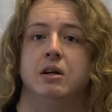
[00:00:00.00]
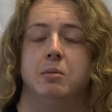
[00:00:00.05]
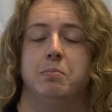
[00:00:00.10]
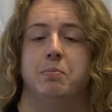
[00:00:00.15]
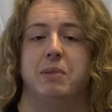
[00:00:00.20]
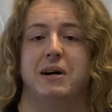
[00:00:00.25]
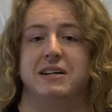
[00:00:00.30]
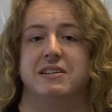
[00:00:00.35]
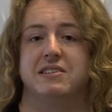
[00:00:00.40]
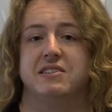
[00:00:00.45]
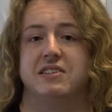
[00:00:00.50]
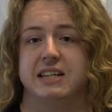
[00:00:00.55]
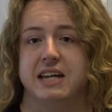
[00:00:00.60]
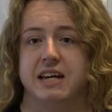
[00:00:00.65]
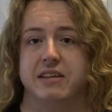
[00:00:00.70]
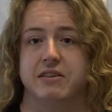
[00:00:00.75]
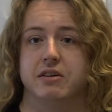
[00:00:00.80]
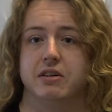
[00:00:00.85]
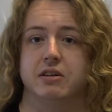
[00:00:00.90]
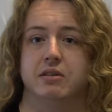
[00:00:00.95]
but
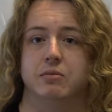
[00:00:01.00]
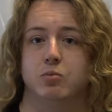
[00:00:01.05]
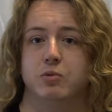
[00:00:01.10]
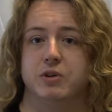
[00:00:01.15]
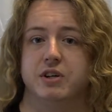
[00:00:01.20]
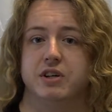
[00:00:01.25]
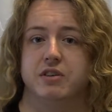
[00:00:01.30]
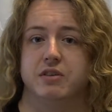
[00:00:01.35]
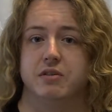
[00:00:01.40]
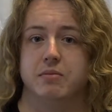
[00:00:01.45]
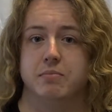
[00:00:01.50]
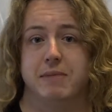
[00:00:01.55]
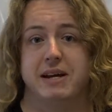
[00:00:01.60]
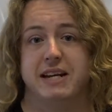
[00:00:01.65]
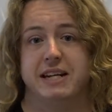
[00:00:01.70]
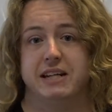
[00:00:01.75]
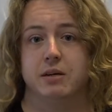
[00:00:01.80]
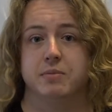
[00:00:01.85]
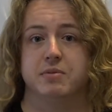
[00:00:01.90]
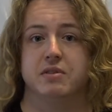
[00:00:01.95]
together with
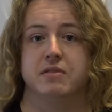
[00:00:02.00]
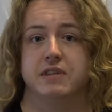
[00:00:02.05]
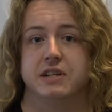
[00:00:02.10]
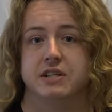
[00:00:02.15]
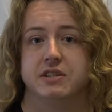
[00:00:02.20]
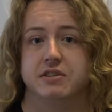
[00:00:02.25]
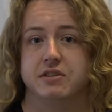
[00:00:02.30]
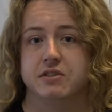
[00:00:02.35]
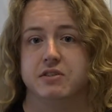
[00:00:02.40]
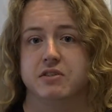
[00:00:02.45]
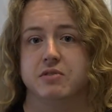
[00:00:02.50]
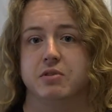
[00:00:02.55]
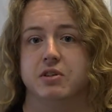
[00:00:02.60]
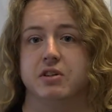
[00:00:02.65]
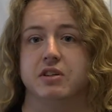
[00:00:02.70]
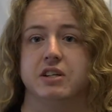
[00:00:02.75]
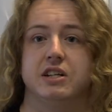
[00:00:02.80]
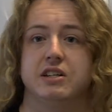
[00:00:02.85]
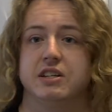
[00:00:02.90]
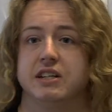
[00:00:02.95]
many observations
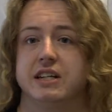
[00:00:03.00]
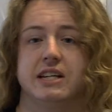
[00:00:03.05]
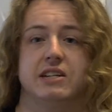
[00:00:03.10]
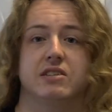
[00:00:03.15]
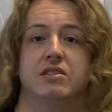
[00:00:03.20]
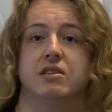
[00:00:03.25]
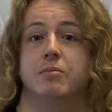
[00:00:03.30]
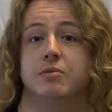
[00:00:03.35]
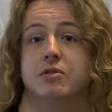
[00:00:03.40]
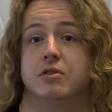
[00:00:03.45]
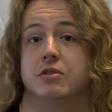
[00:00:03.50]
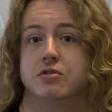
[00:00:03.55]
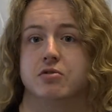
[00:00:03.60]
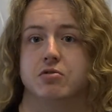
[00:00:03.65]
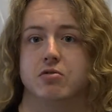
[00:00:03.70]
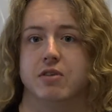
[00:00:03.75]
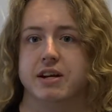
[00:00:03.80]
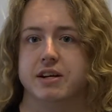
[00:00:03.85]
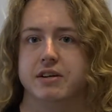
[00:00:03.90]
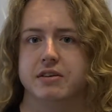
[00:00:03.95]
could indicate some sort of
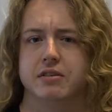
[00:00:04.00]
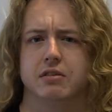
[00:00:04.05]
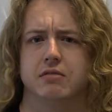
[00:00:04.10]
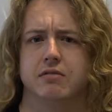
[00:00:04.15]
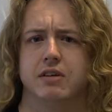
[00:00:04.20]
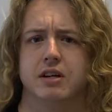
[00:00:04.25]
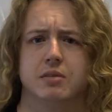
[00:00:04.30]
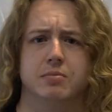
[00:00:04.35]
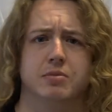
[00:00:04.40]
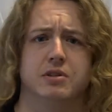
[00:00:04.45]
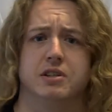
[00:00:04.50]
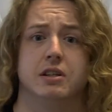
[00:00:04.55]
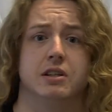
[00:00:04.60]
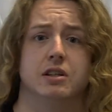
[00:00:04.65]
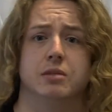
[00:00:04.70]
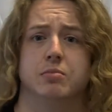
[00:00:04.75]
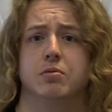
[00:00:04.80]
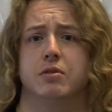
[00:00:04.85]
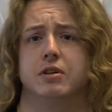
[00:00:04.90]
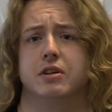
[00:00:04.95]
trend around a
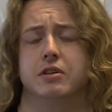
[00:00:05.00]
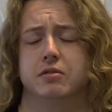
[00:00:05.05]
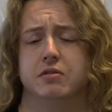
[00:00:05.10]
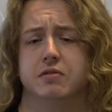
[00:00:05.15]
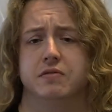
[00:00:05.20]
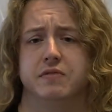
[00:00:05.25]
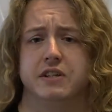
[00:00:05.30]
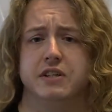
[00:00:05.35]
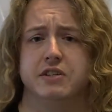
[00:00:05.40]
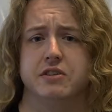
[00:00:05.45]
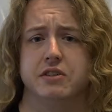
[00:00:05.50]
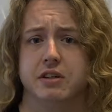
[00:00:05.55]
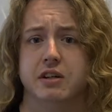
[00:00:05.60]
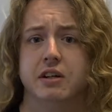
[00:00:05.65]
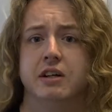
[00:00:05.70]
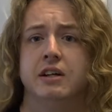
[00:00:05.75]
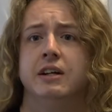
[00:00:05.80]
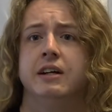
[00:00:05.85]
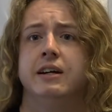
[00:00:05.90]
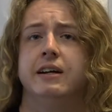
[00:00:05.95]
particular product or feature.
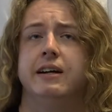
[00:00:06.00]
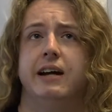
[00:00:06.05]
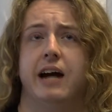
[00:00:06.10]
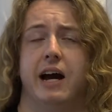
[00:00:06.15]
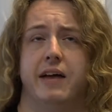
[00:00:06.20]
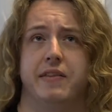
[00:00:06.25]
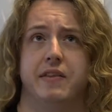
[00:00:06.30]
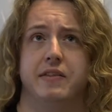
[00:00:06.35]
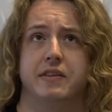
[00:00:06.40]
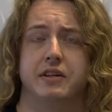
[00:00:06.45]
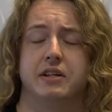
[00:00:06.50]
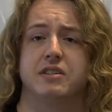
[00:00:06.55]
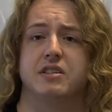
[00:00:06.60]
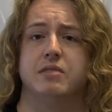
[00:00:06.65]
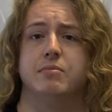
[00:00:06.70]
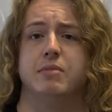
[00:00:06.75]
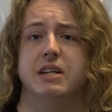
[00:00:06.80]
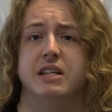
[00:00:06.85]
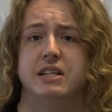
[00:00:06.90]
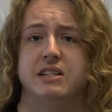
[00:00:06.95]
And then the
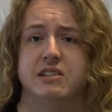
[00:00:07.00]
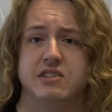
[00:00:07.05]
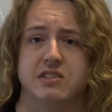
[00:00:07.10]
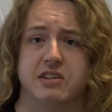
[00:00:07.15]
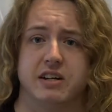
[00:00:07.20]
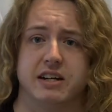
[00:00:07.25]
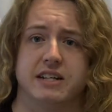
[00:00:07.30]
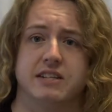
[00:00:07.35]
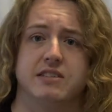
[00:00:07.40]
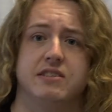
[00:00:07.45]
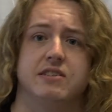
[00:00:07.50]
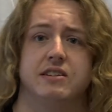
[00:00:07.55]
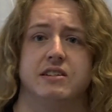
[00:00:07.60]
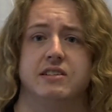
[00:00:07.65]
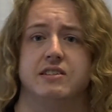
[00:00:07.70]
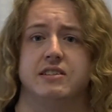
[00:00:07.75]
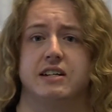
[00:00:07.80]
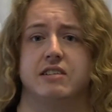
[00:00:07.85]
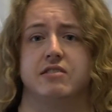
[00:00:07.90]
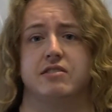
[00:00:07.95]
customer insight
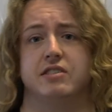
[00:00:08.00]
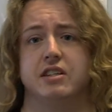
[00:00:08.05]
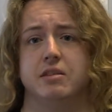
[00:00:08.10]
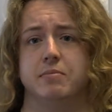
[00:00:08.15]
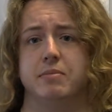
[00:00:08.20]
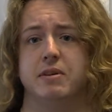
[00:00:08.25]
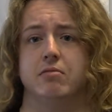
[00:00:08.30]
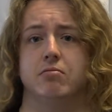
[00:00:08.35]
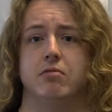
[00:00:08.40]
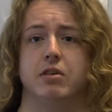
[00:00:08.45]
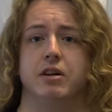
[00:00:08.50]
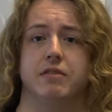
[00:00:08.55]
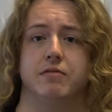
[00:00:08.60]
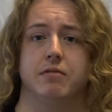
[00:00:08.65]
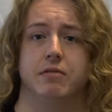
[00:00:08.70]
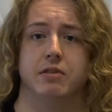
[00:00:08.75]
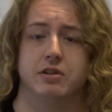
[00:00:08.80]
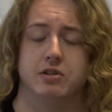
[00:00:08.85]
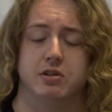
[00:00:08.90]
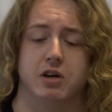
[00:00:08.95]
is actually the bit right at the
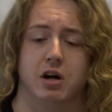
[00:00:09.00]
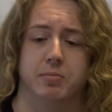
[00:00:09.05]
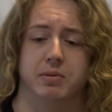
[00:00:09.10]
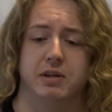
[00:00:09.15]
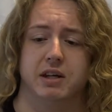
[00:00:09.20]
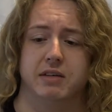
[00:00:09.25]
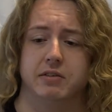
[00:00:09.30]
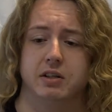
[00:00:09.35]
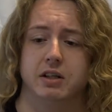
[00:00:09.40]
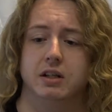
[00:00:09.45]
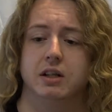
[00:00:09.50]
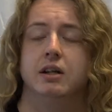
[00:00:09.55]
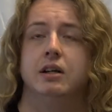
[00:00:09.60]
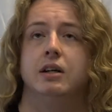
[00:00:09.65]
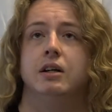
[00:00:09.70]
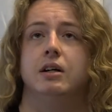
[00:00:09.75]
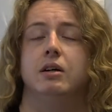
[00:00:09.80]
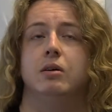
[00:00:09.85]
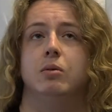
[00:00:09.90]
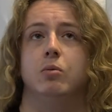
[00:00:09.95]
very top level,
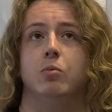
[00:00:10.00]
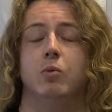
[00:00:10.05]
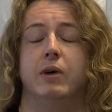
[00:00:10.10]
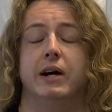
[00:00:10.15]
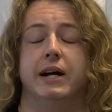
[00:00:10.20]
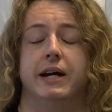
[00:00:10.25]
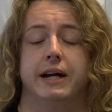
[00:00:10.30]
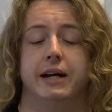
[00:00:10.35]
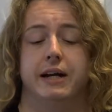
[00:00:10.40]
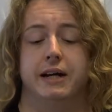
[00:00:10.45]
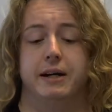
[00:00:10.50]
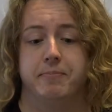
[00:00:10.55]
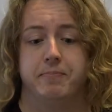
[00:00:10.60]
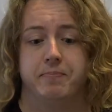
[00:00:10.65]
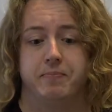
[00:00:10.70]
where